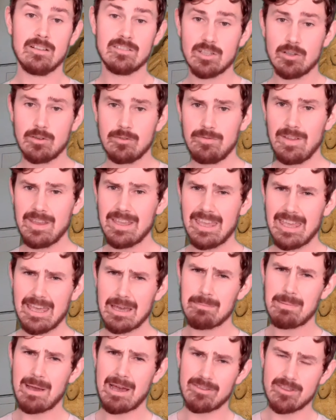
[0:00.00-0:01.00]
So
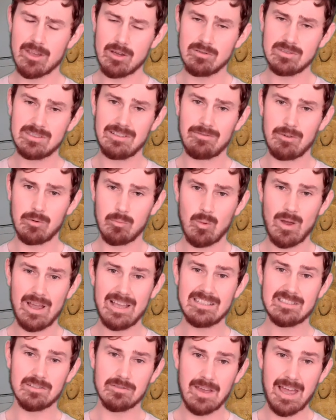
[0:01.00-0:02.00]
thinking about those different
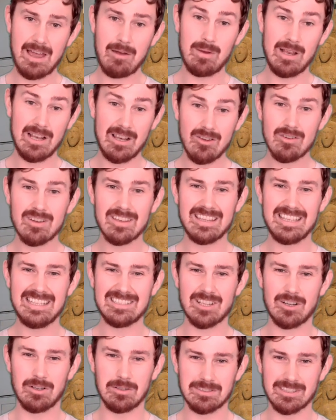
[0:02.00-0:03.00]
ways of how we look at
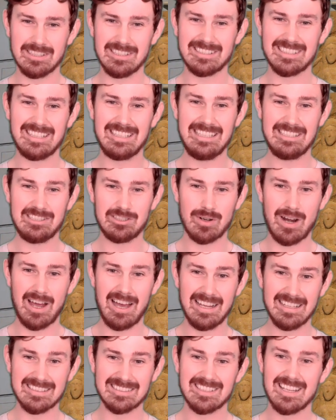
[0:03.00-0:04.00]
these altars and these
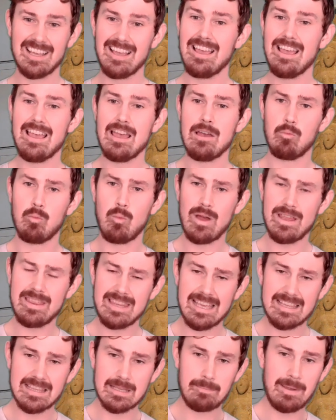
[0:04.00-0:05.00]
shrines,
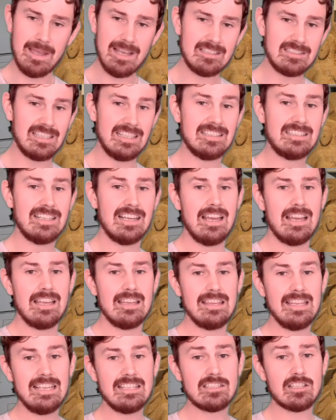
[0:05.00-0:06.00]
when they're depicted,
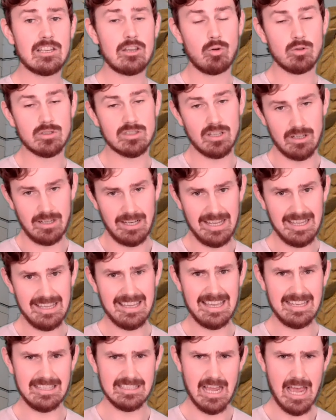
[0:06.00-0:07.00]
these can also
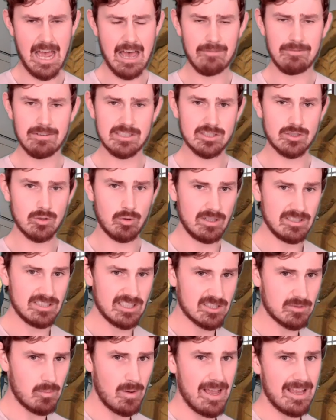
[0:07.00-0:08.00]
link into other
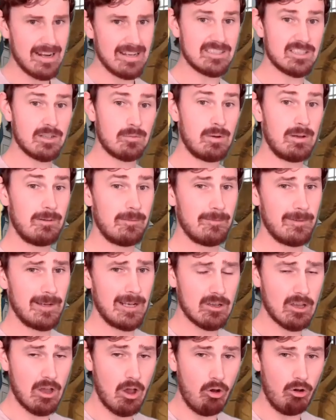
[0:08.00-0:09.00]
stories as well. And so when we
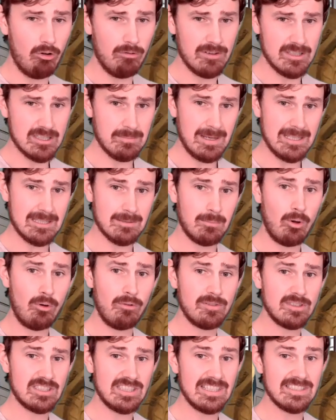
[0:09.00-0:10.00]
look at Ovid's
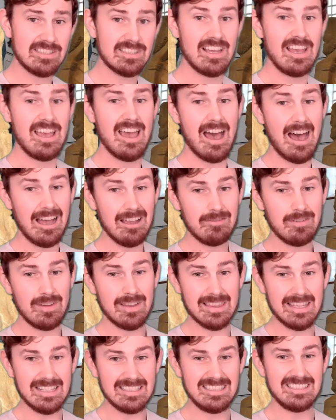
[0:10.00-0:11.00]
Metamorphosis, I
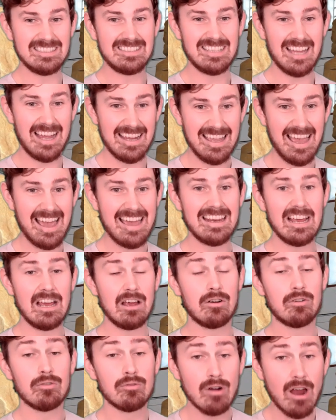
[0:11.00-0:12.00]
think this is
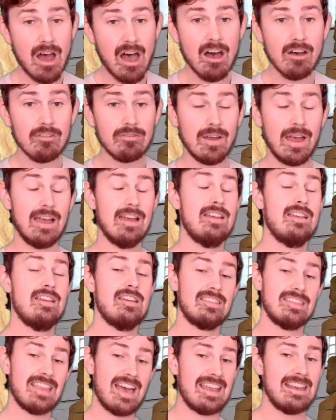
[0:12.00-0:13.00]
Diana rather
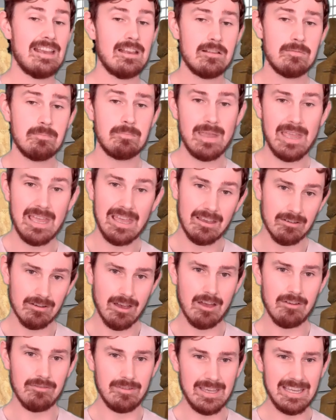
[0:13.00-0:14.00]
than it
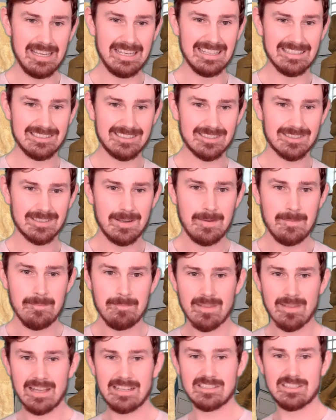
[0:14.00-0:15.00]
being Venus.
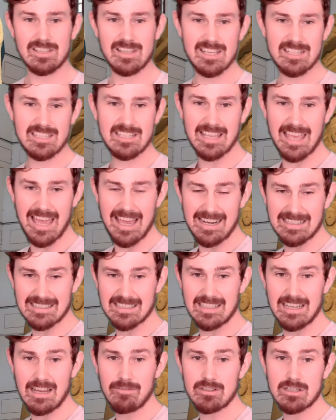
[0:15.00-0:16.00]
And so this again
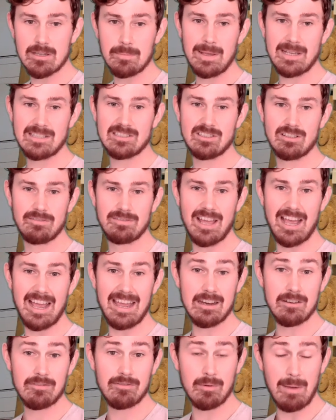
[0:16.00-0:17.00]
is another depiction of
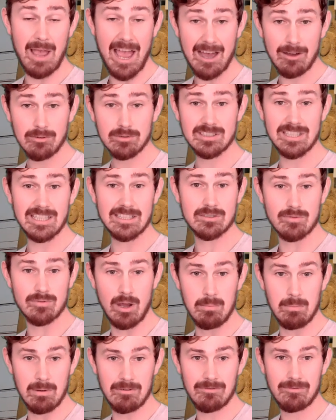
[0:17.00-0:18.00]
Diana from Housesteads
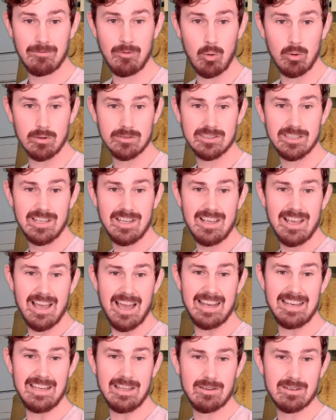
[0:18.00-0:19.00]
Roman Fort,
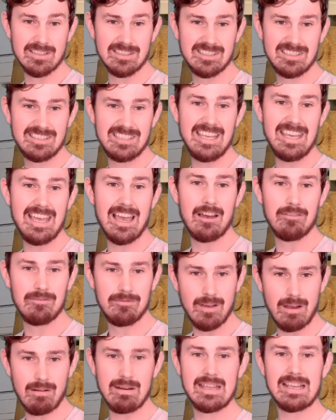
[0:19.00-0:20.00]
and you can see her
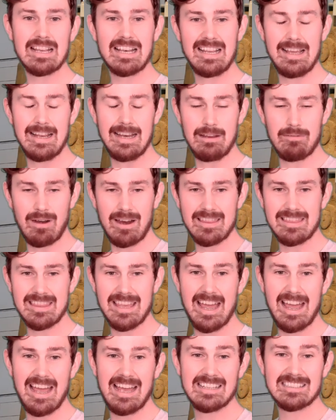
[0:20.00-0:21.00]
very clearly right
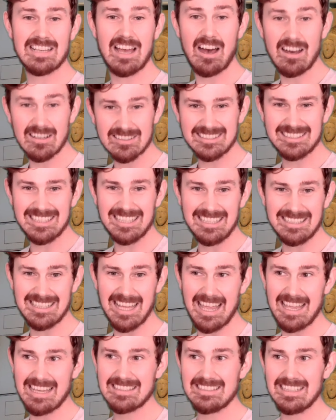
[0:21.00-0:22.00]
there as a hunting
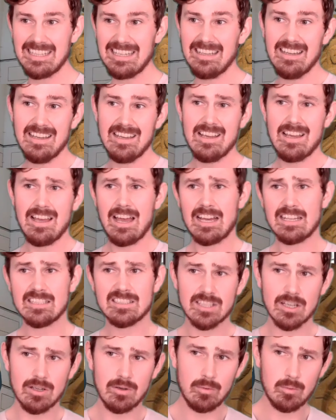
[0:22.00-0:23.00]
deity.
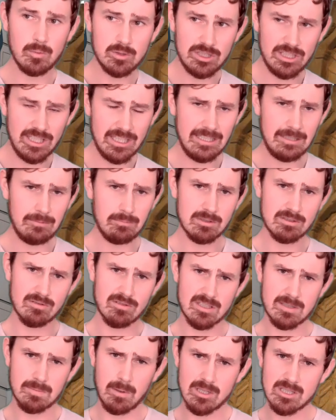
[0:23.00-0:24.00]
And so she was
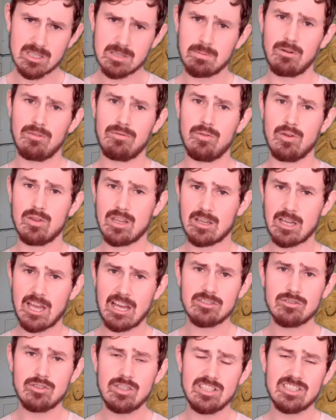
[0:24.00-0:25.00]
responsible for the
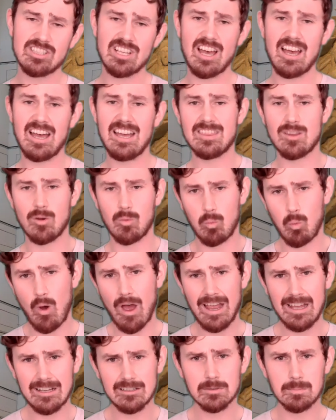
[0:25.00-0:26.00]
countryside, the
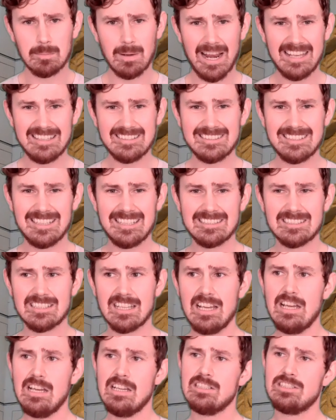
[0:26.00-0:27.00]
wild
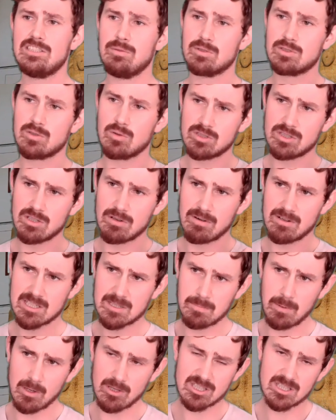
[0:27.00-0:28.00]
places. She was also
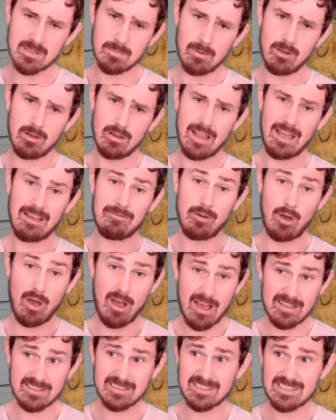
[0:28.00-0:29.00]
responsible for
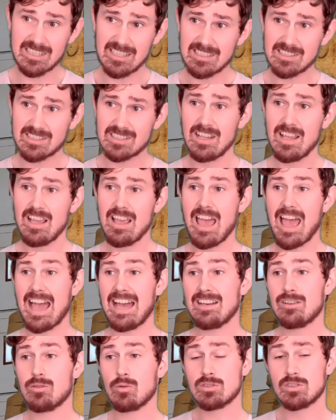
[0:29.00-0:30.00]
hunters
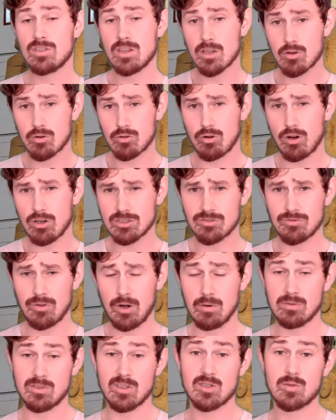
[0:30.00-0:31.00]
and also the
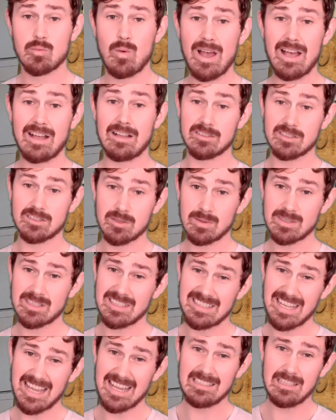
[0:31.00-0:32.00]
crossroads as well. So as
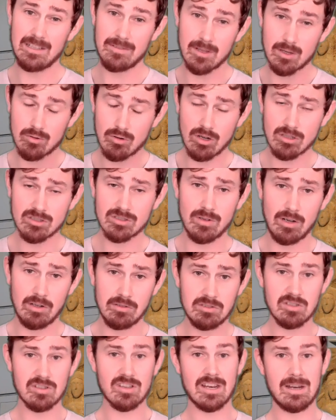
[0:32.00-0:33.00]
a deity of the
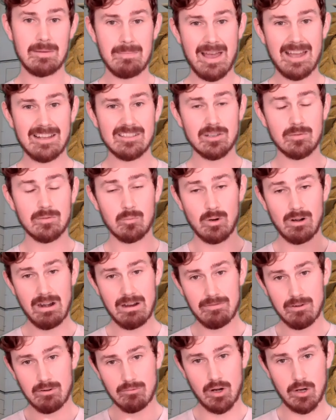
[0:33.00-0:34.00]
crossroads, you can imagine
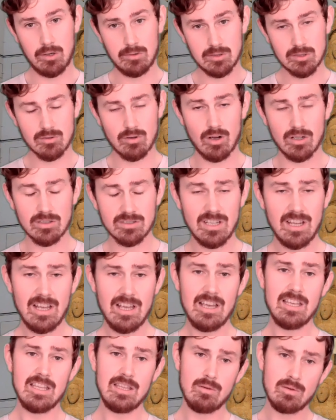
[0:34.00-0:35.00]
wherever roads crossed,
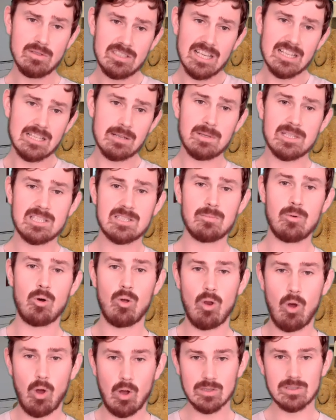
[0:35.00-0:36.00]
you would set up a
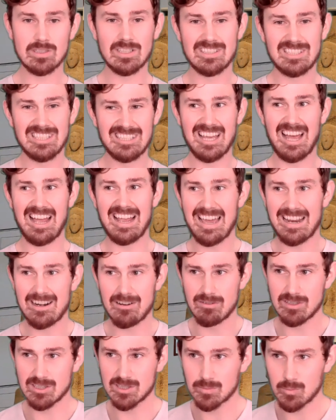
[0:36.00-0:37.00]
small altar to
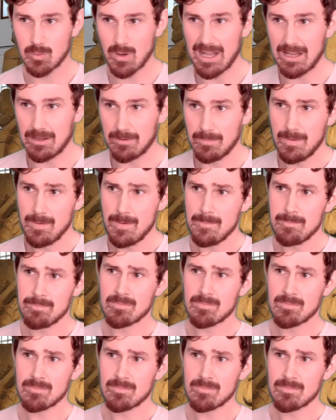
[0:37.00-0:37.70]
Diana as well.